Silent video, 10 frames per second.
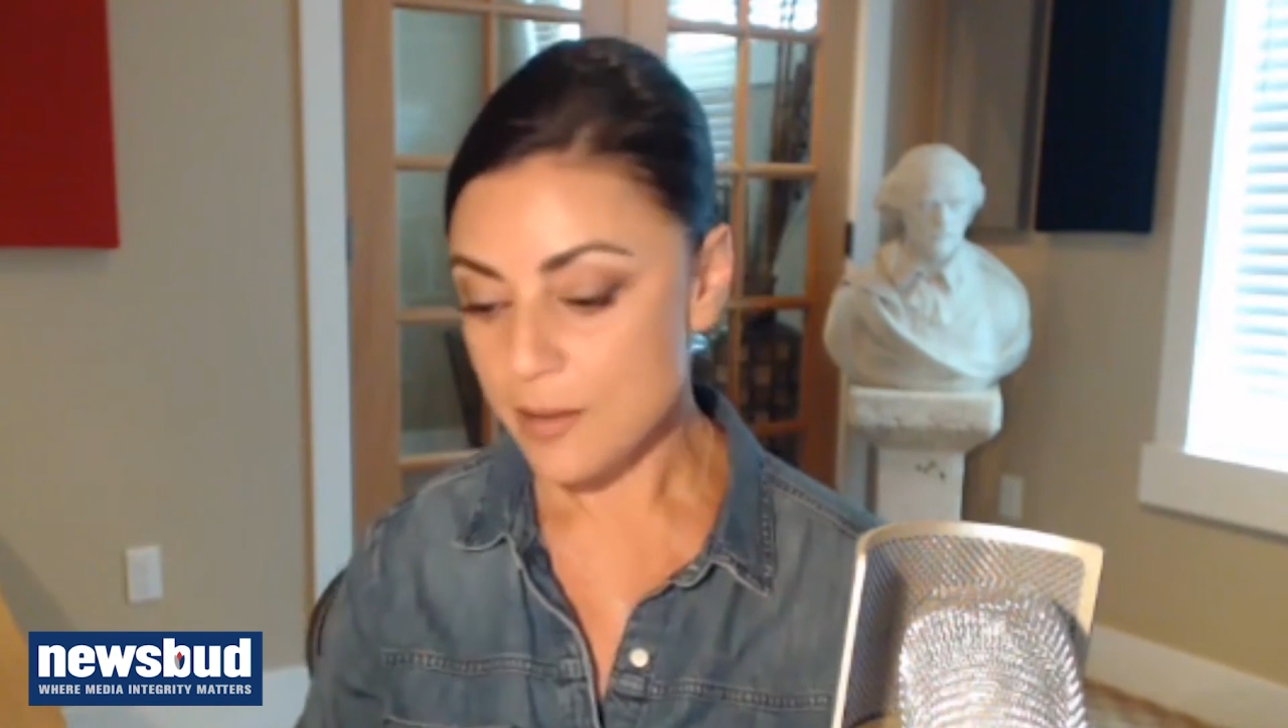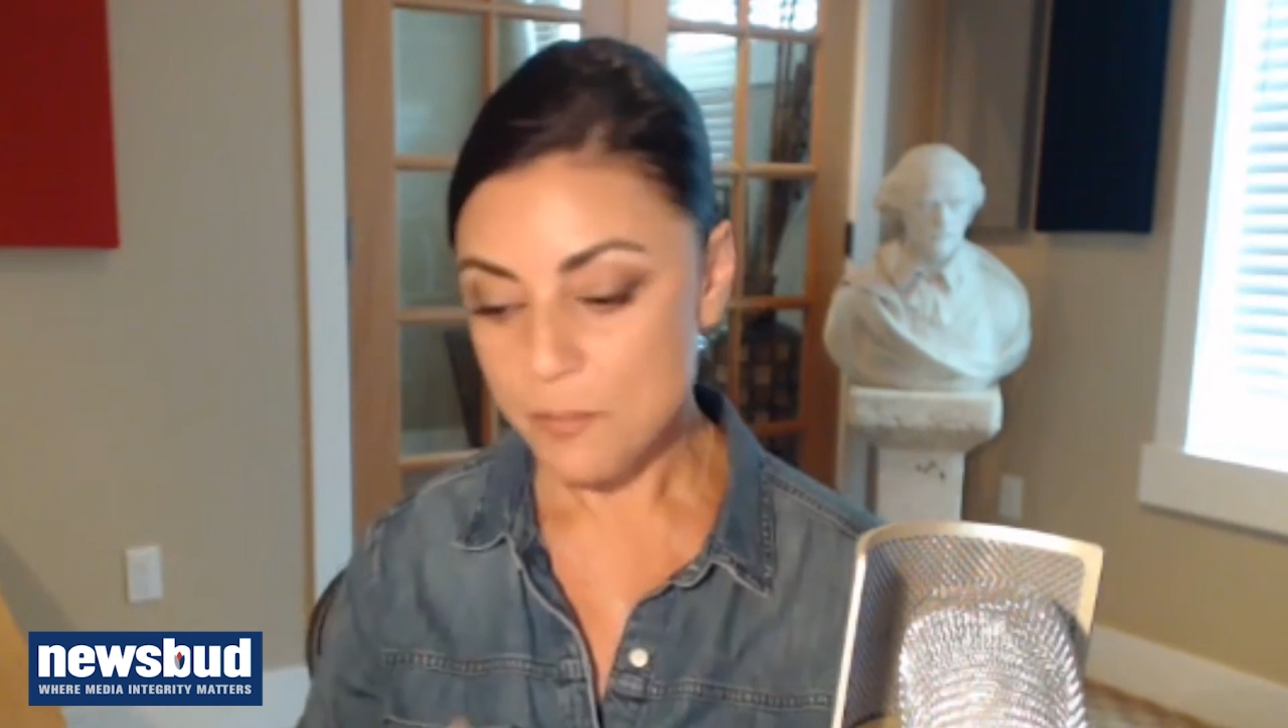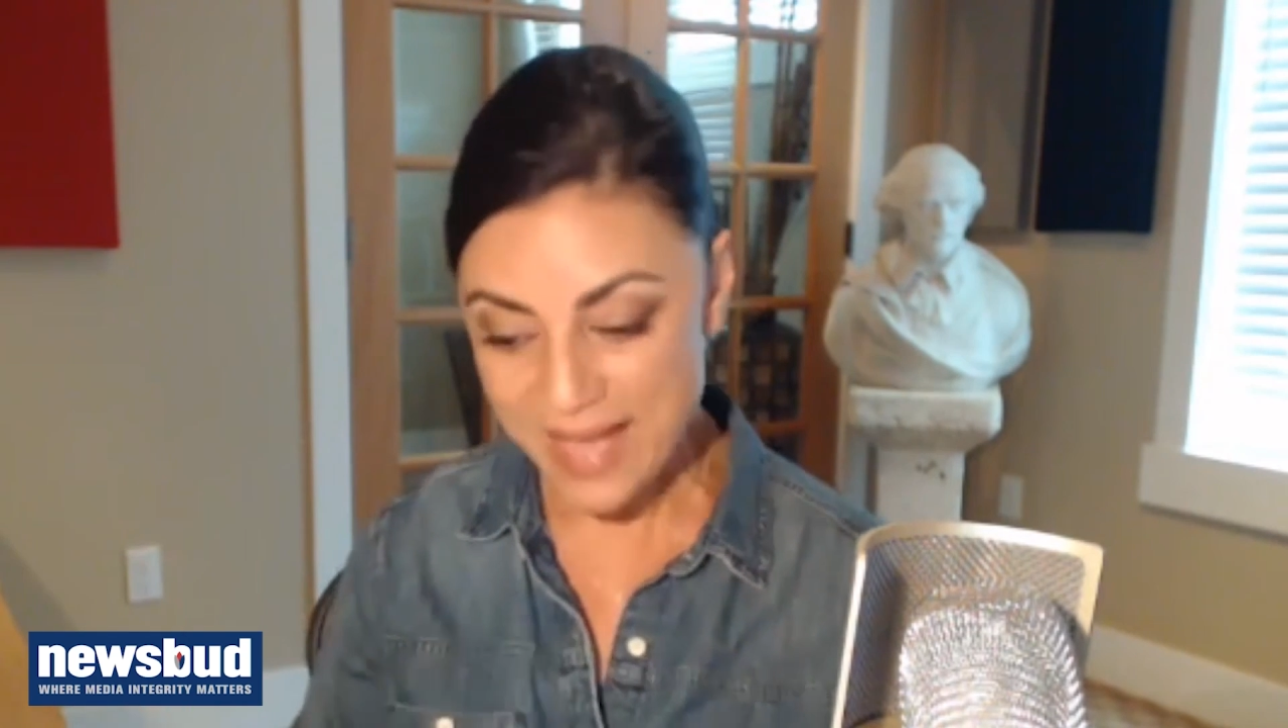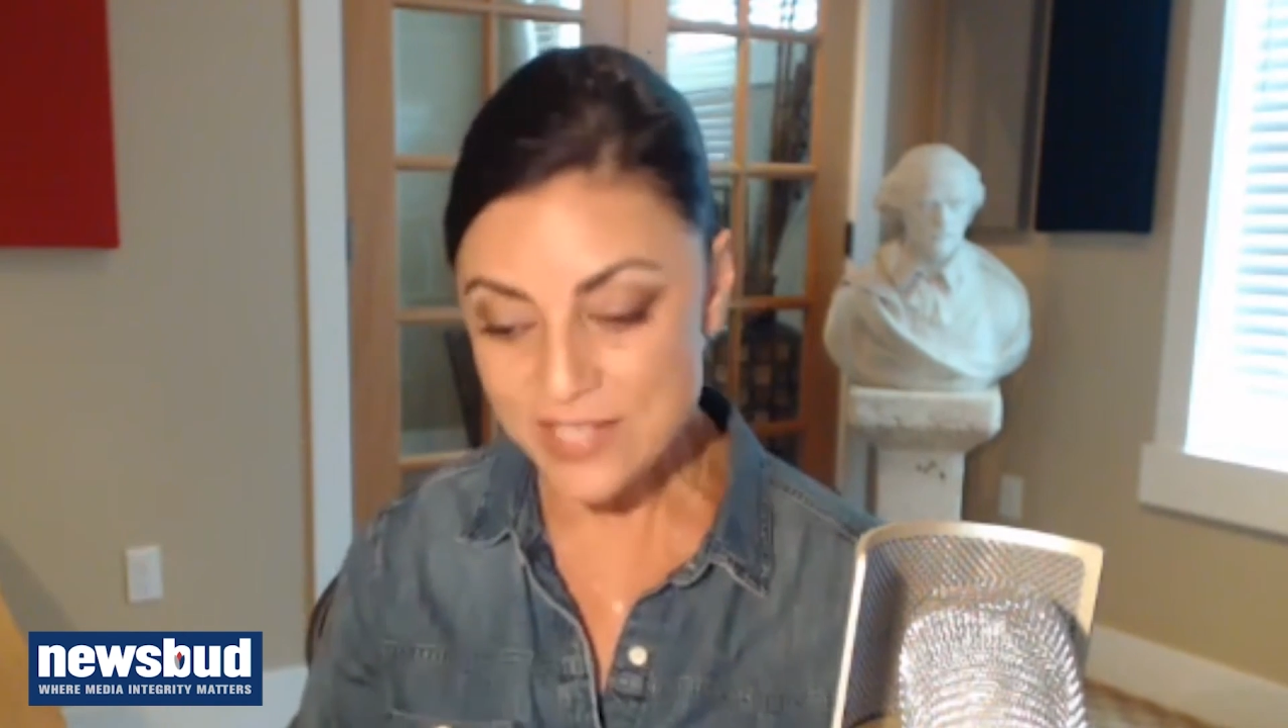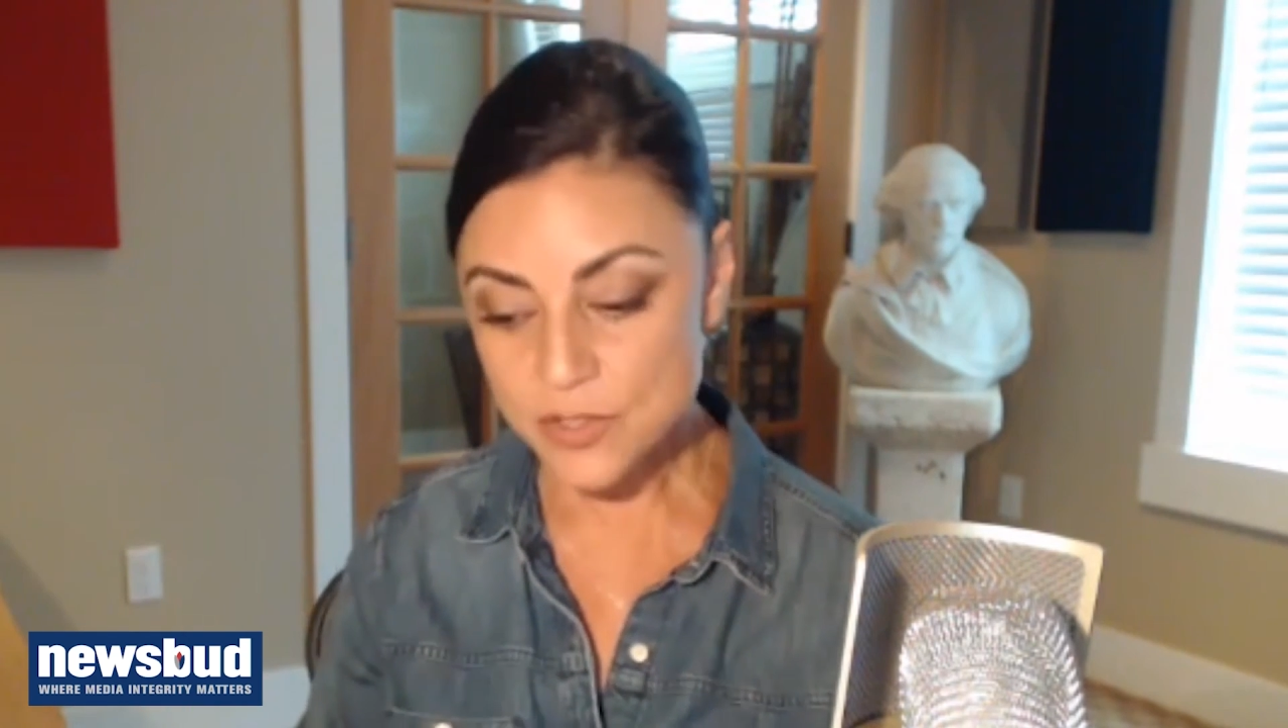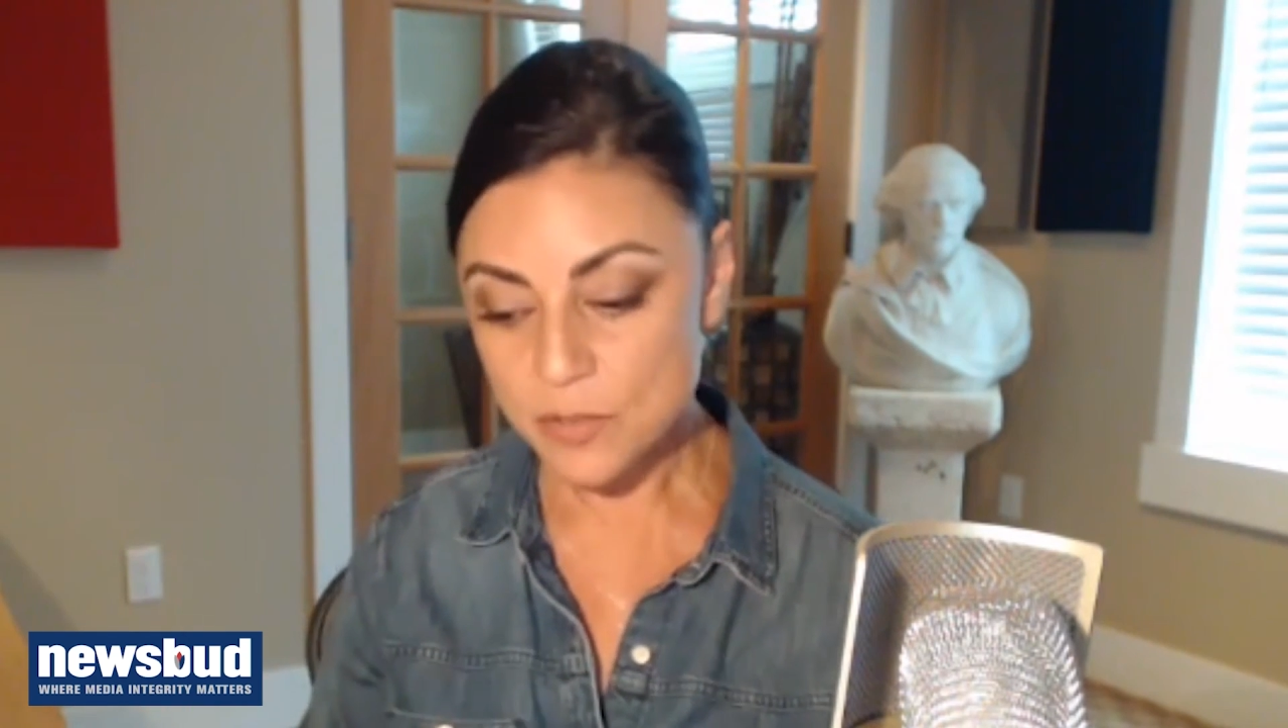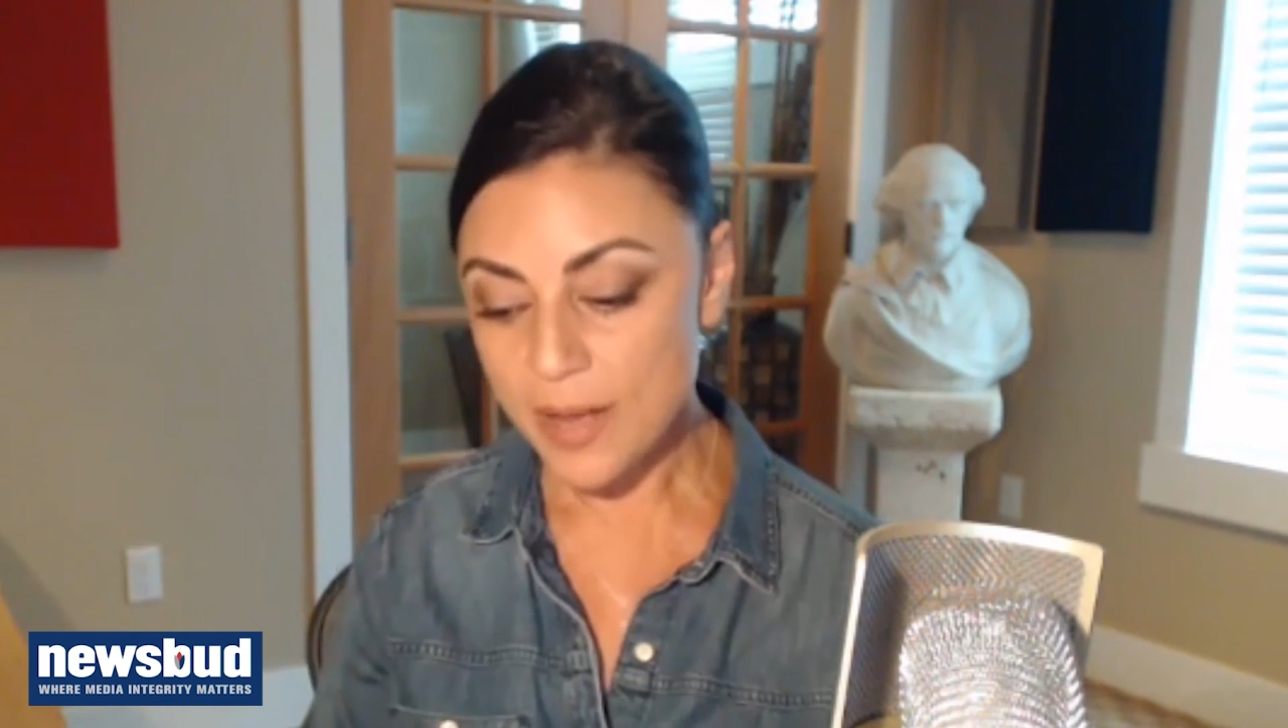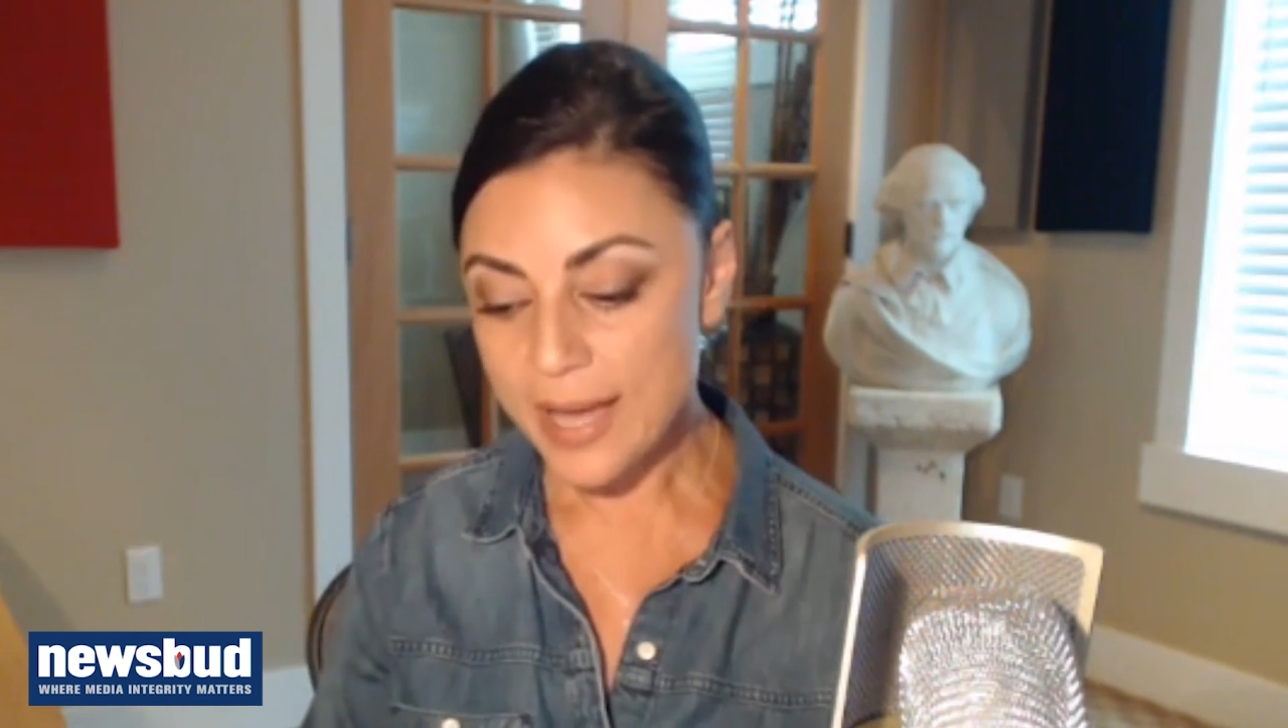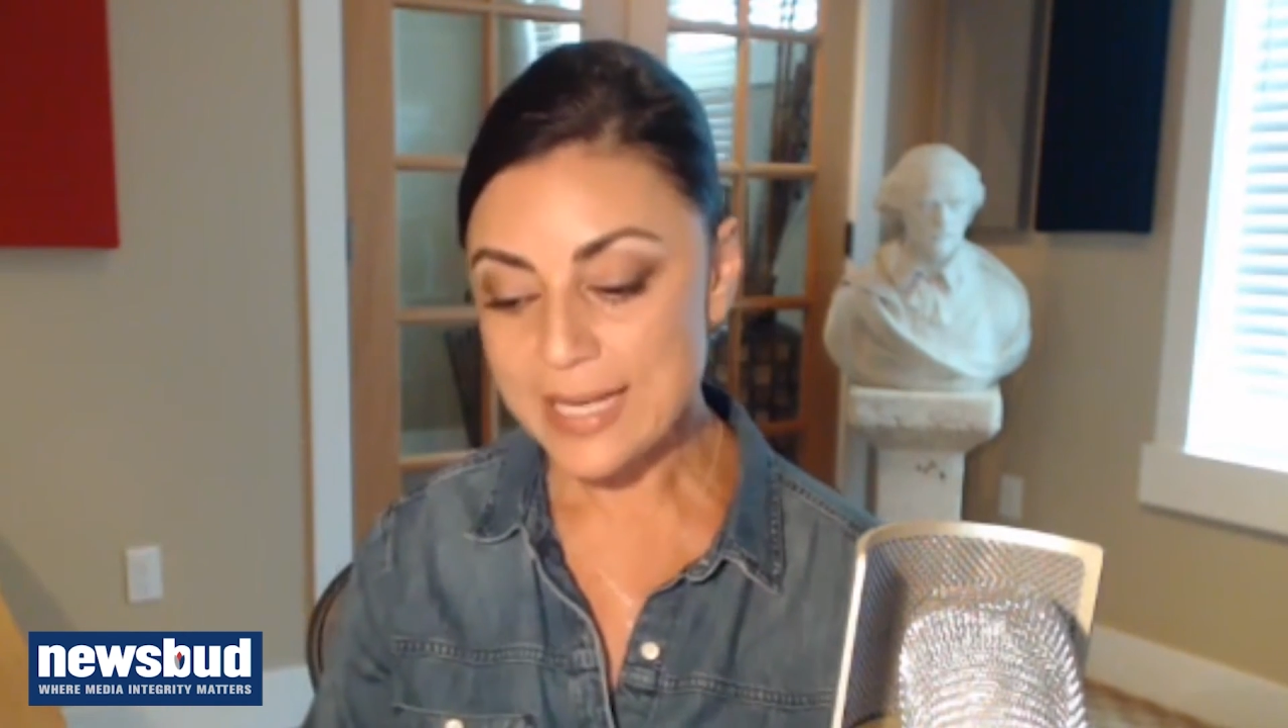mastermind